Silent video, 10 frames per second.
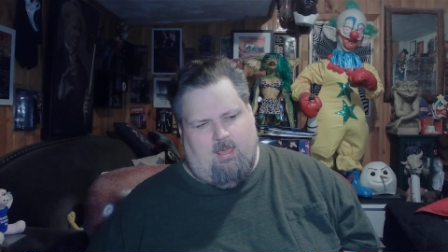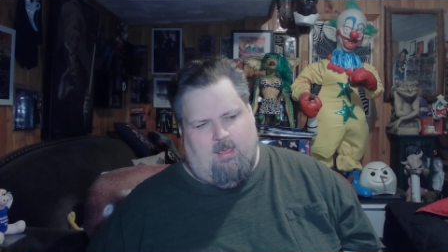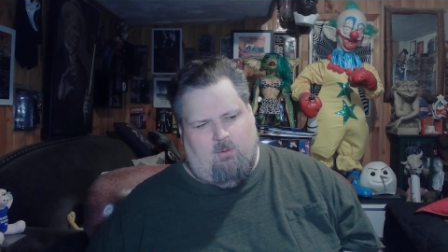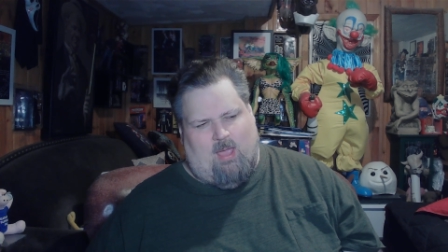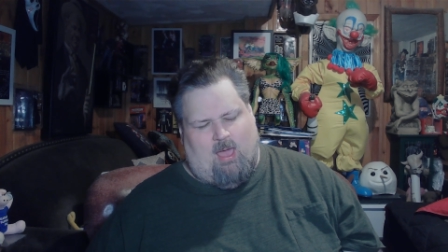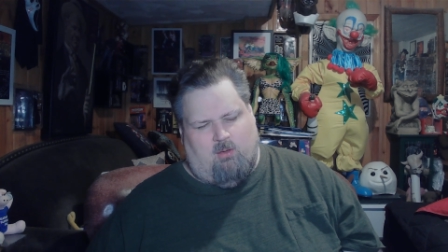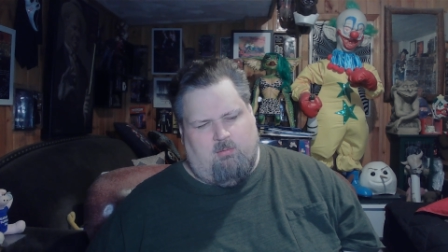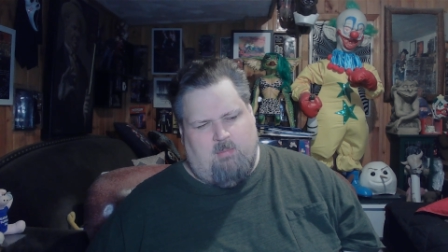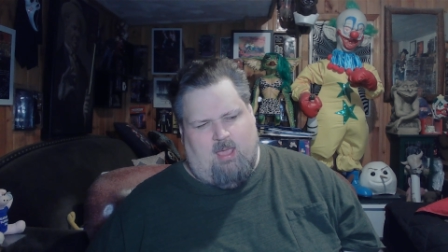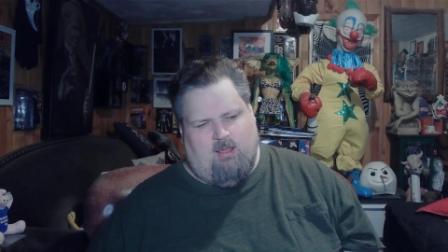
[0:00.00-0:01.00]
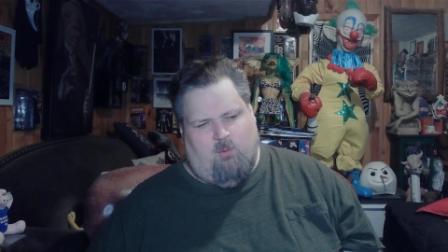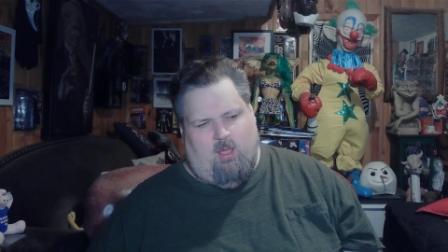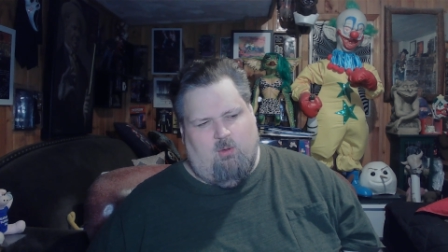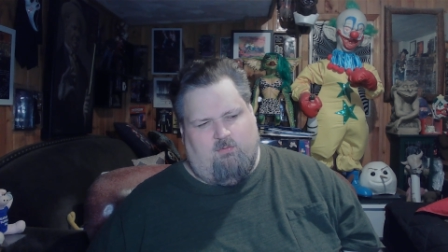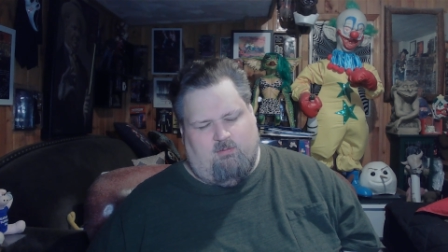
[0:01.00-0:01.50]
wow, American
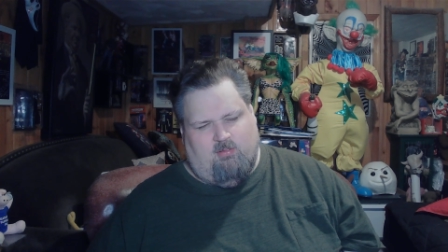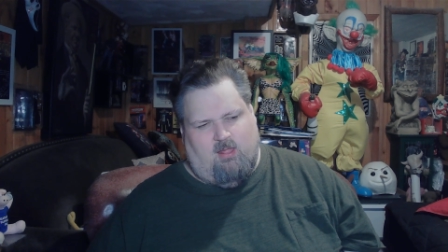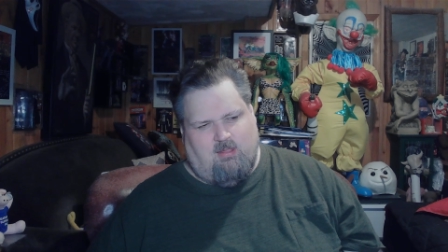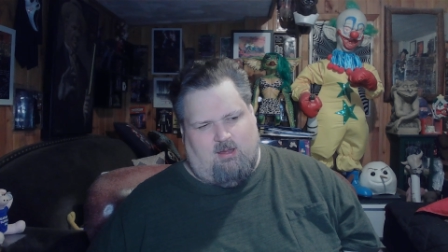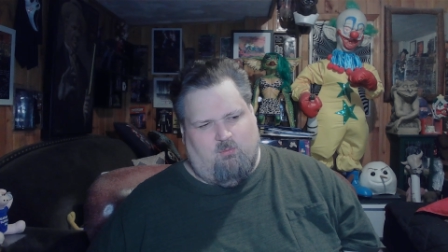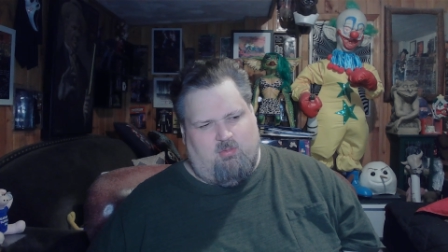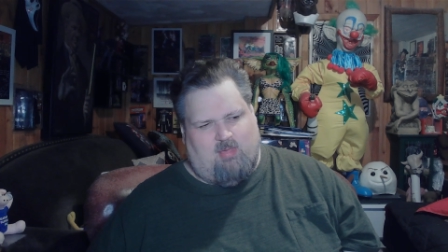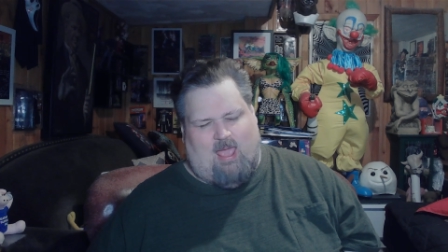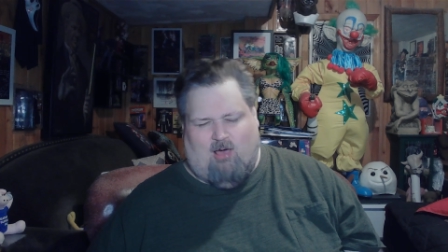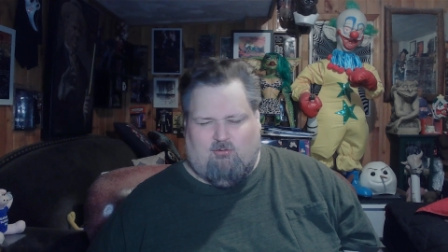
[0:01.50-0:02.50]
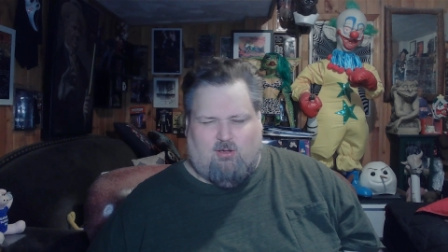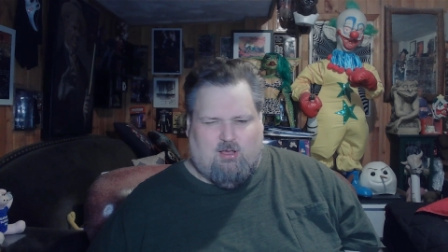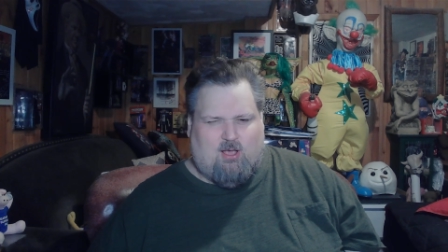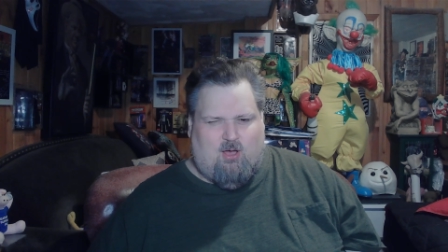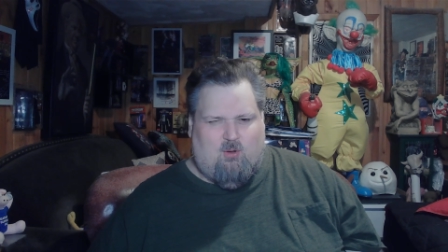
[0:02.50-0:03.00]
Werewolf in London was how long
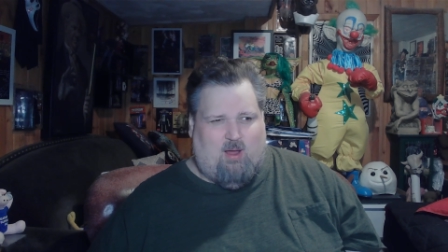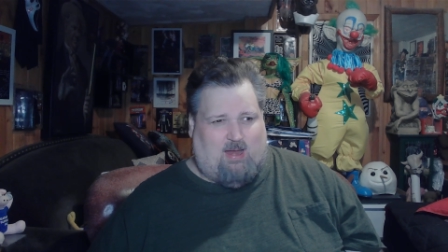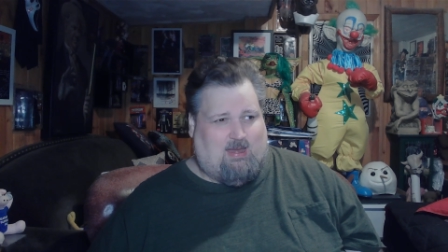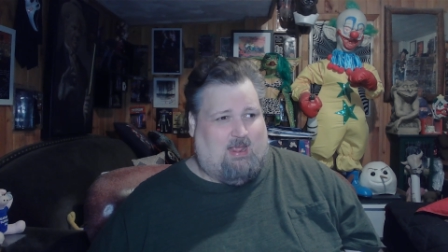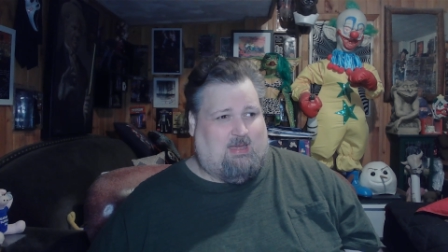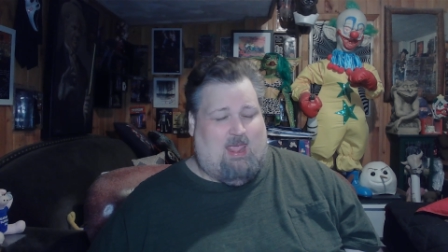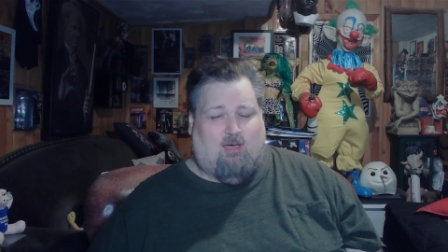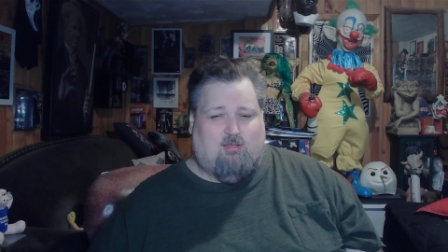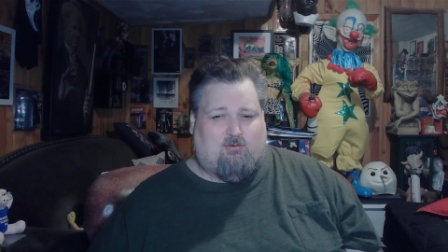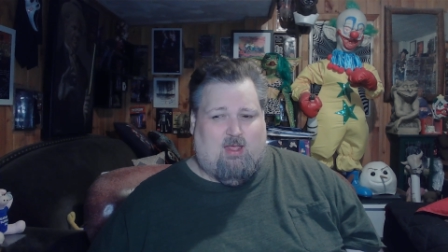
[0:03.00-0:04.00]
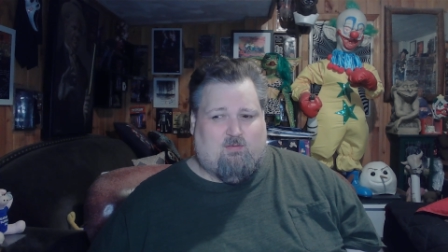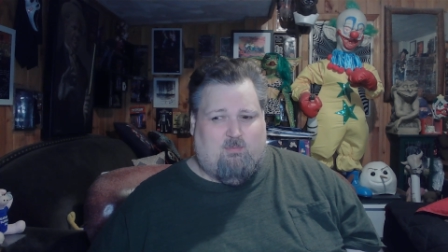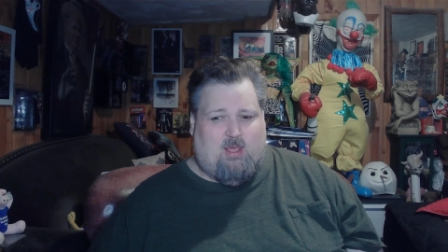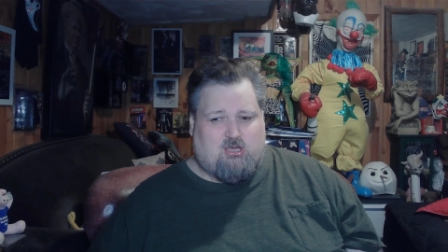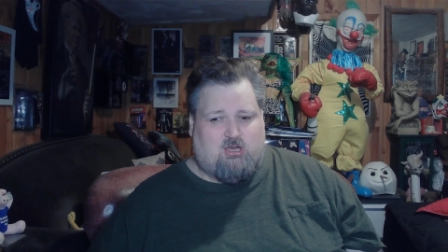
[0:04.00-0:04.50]
ago, and they nailed the
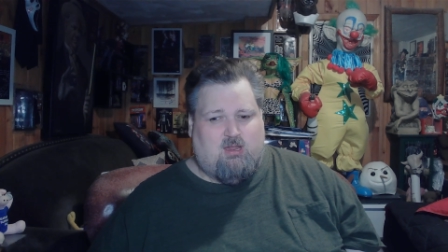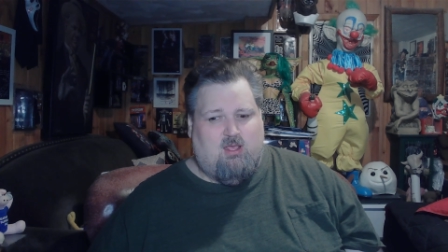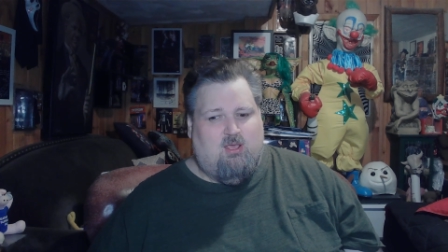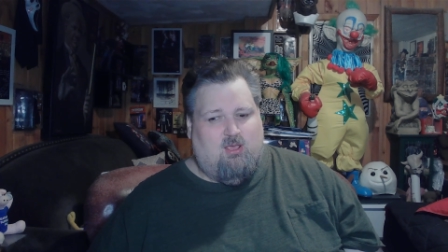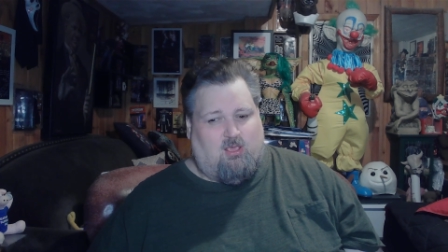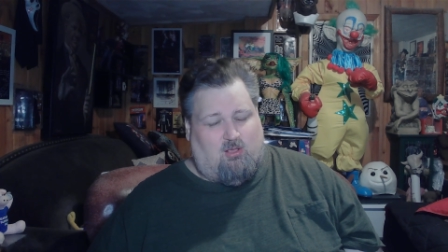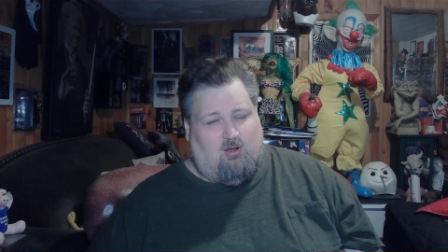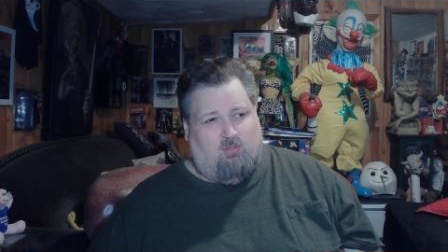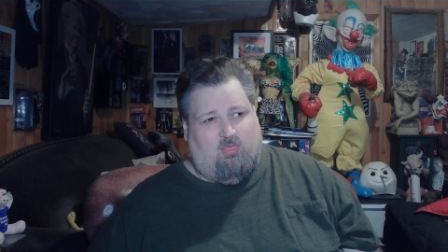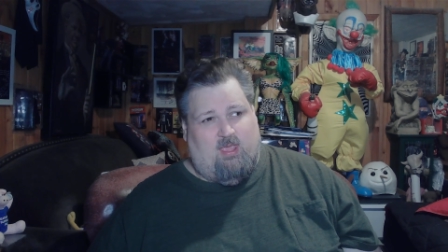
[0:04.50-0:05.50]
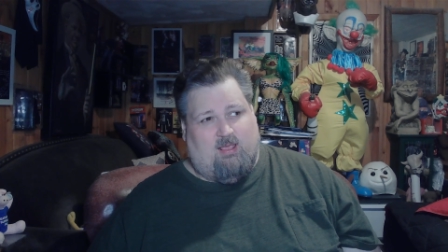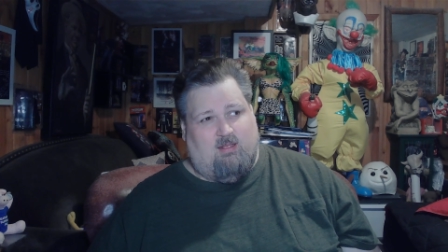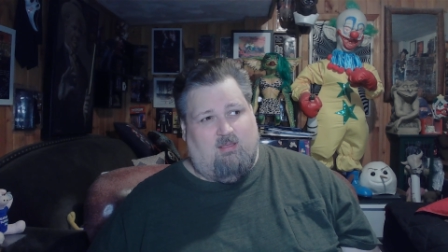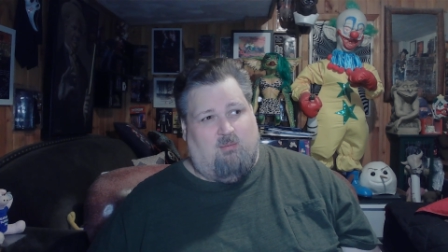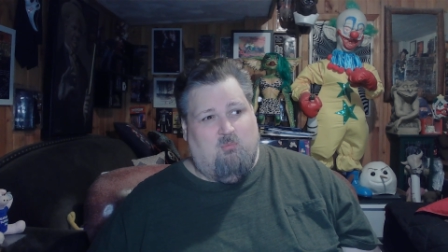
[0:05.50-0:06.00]
transformation. You don't think
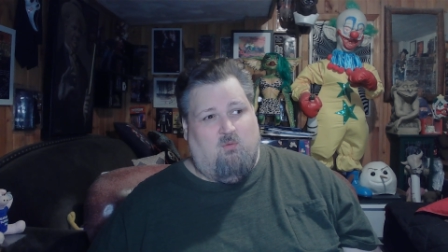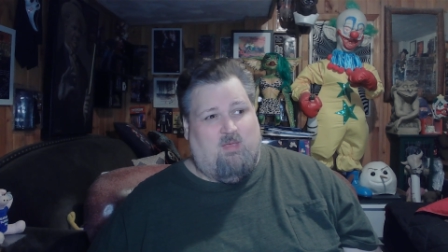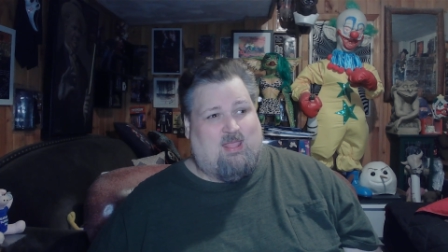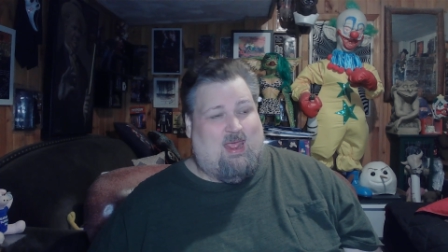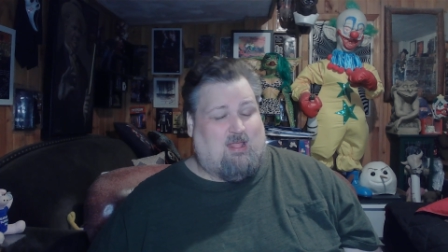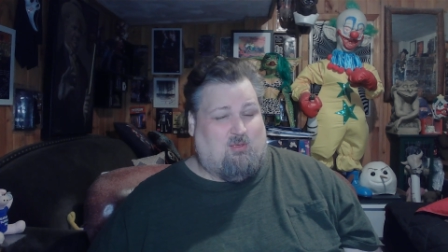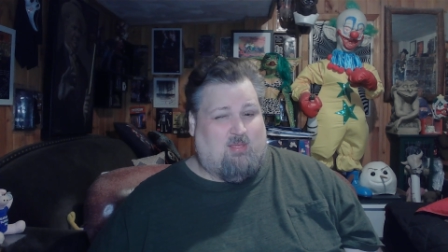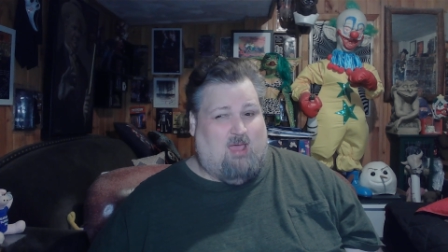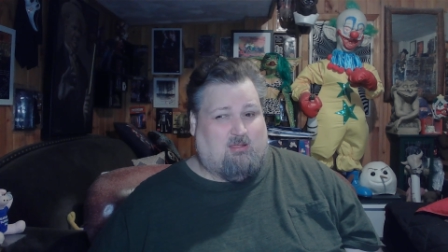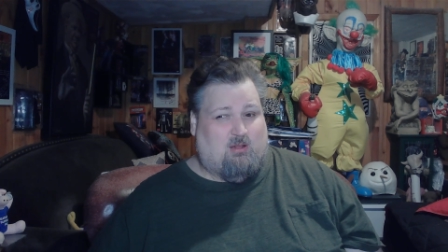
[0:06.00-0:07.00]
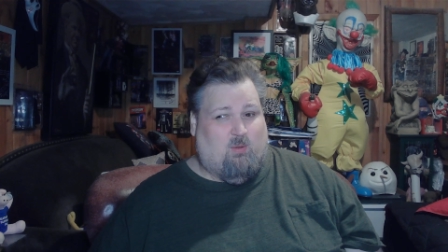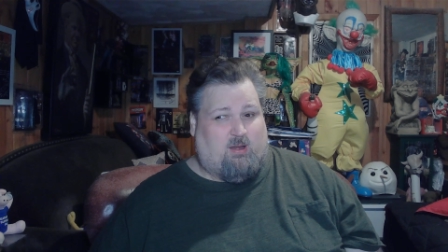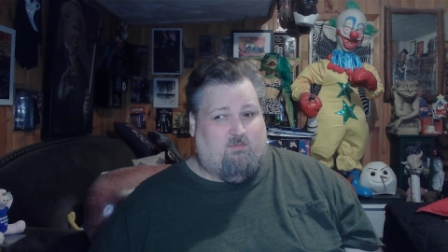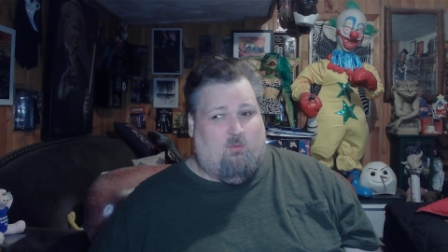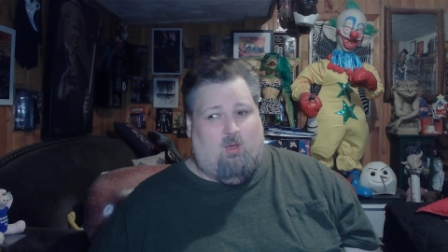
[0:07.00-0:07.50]
a, a movie today in
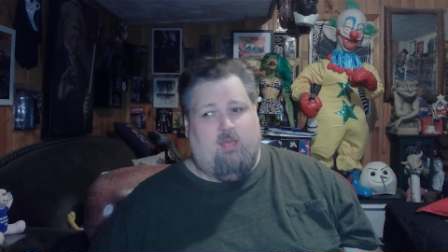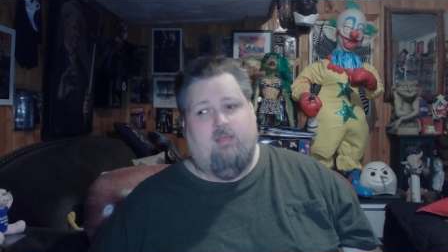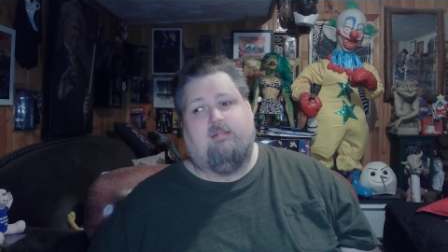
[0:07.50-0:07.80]
2024?